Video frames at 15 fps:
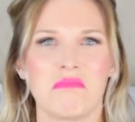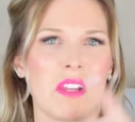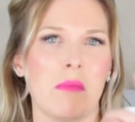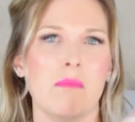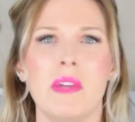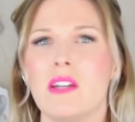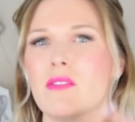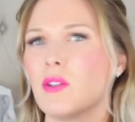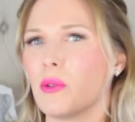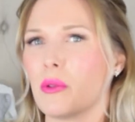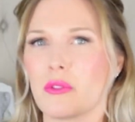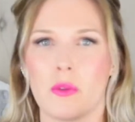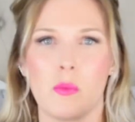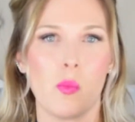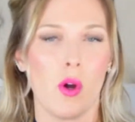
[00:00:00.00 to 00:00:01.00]

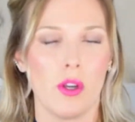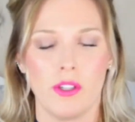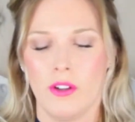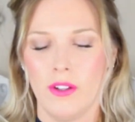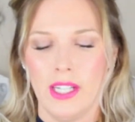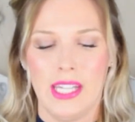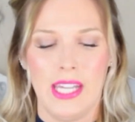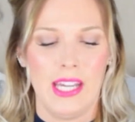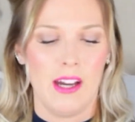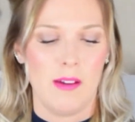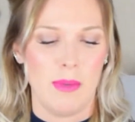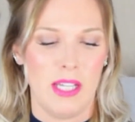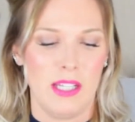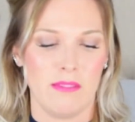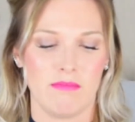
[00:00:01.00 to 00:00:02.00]
minerals and whatnot in it. I
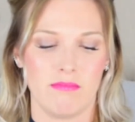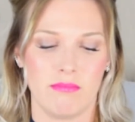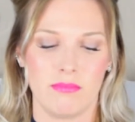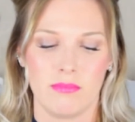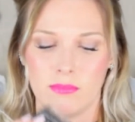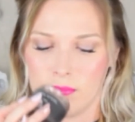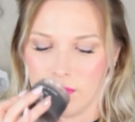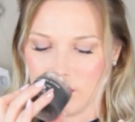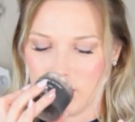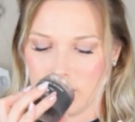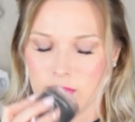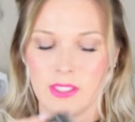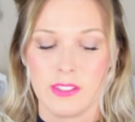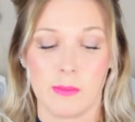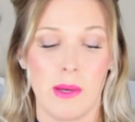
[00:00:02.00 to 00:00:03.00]
mean,
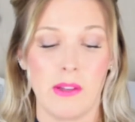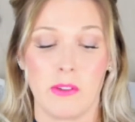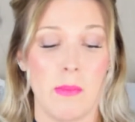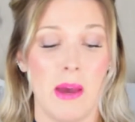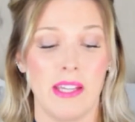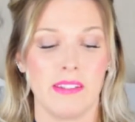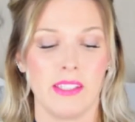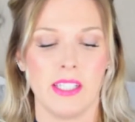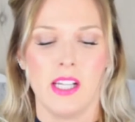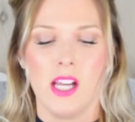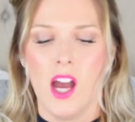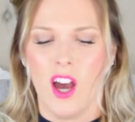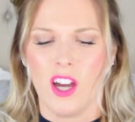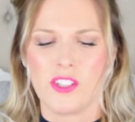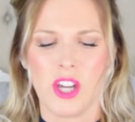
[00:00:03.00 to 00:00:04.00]
it smells amazing.
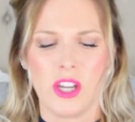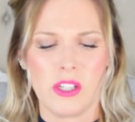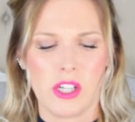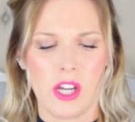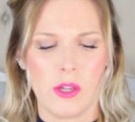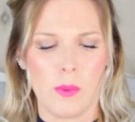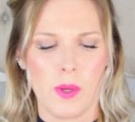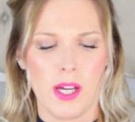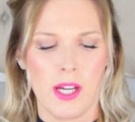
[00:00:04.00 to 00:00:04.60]
I don't know